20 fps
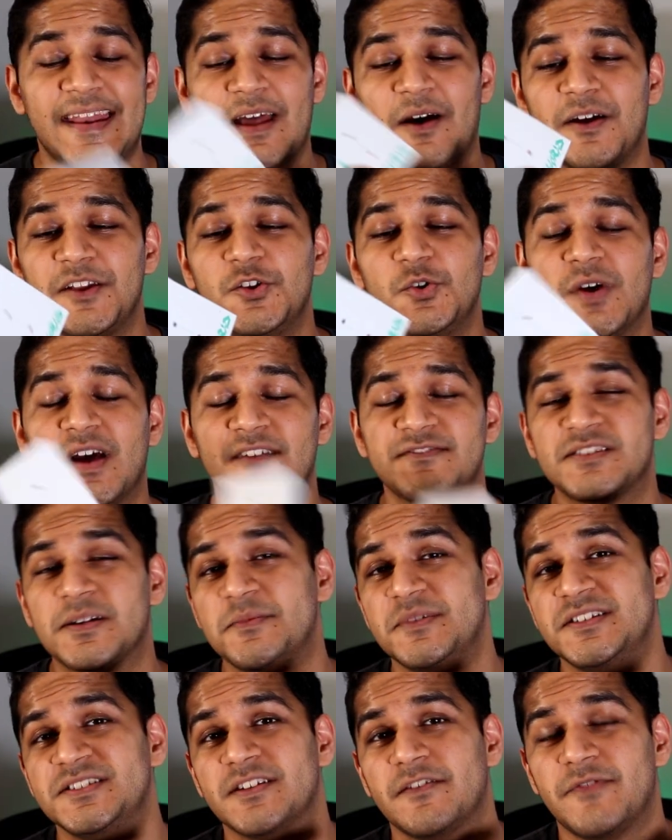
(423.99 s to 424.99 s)
And now I do have some
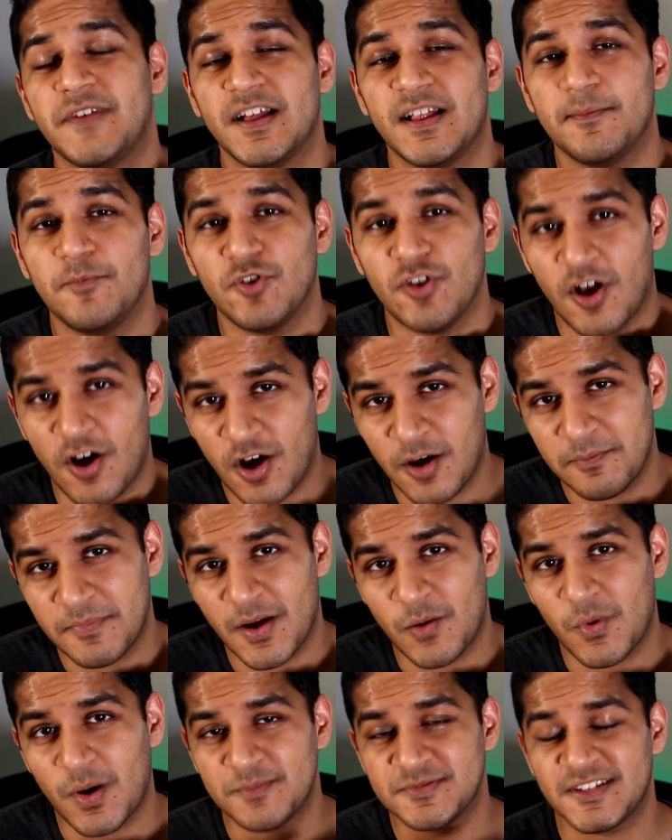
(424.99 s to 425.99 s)
of these available on
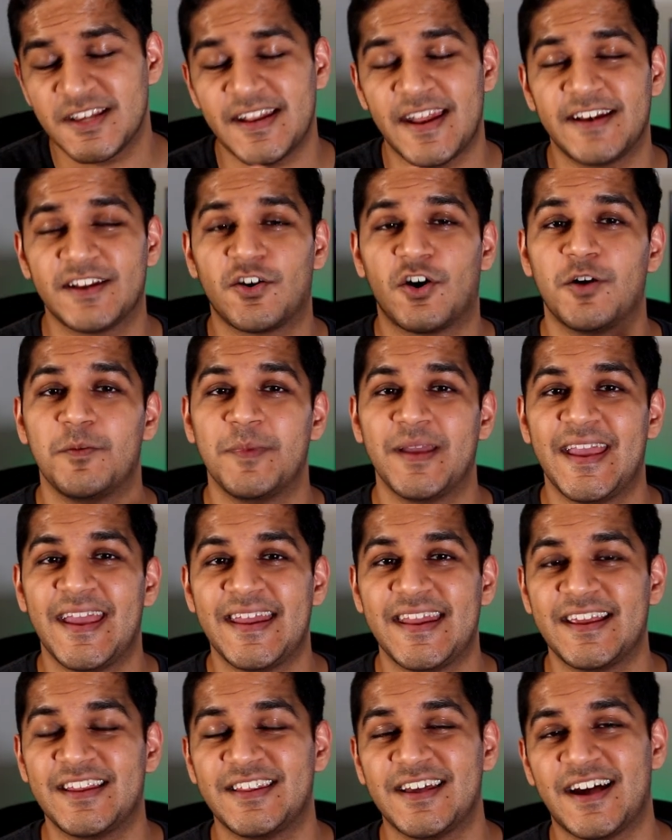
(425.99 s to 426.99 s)
my website at card
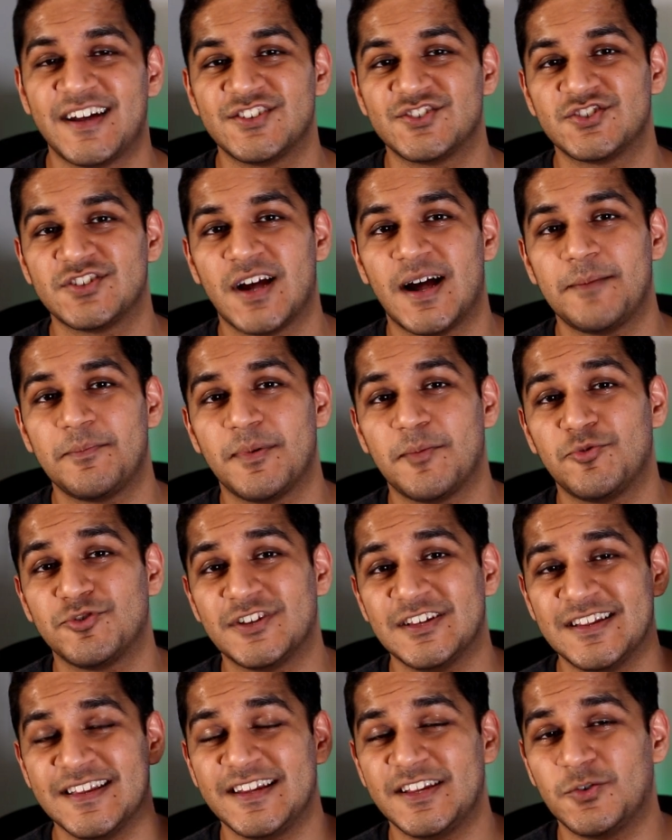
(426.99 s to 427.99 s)
mechanic dot shop. I'll put
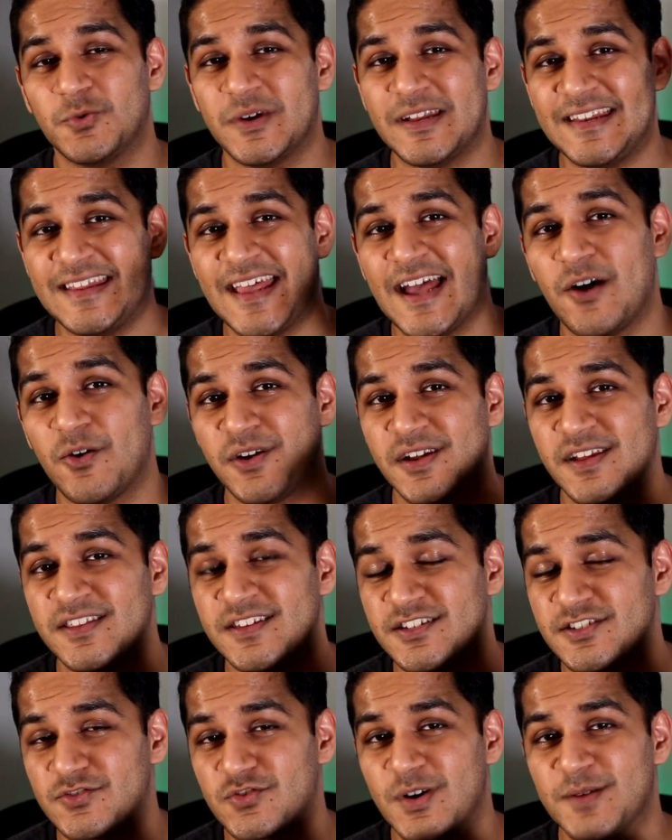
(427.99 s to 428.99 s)
the link to it down in
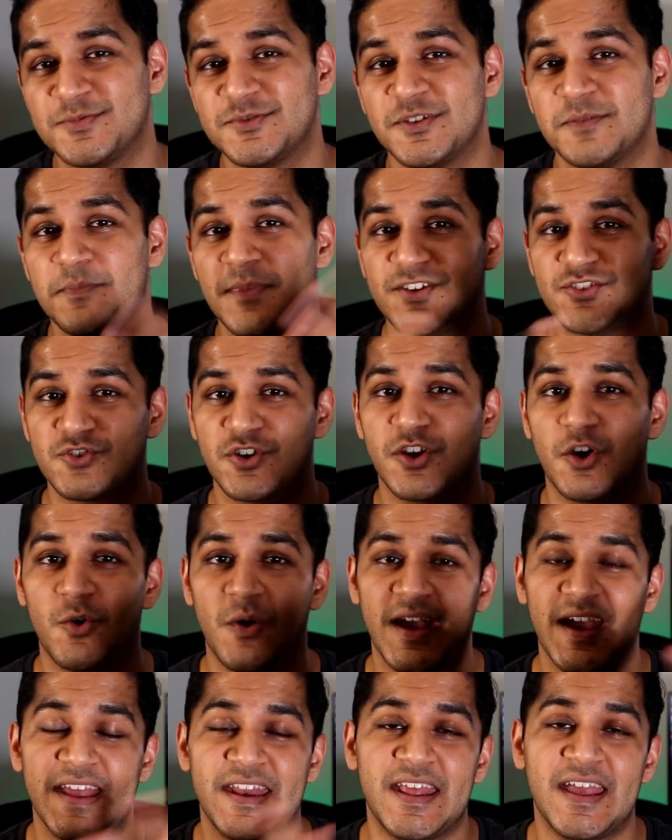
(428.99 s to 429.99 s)
the description. Make sure to go
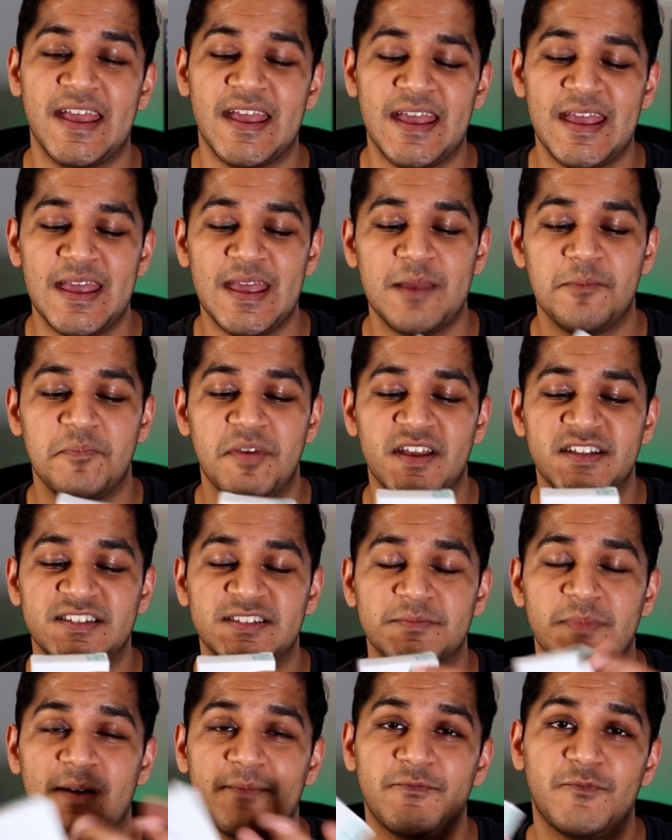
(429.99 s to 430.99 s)
ahead and pick
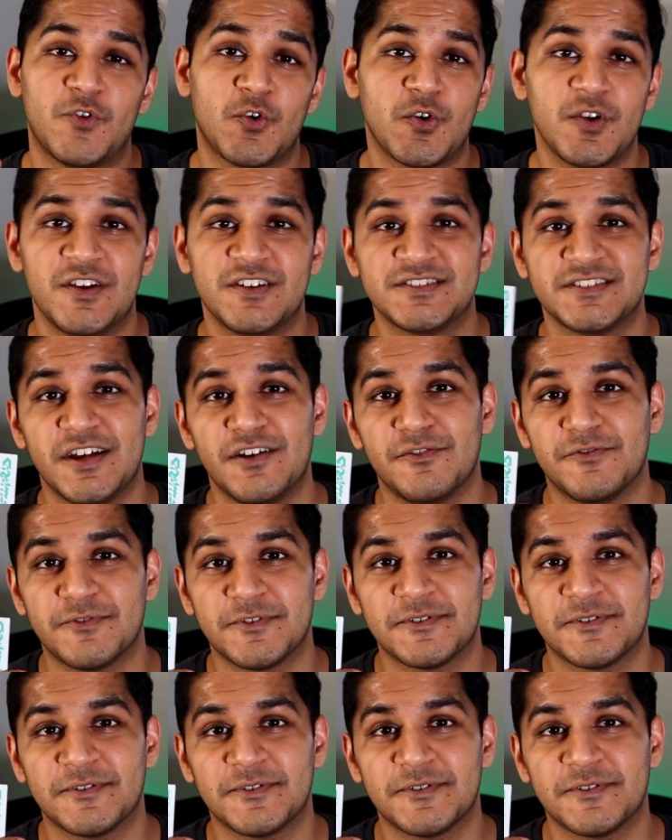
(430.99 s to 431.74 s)
some up for yourself,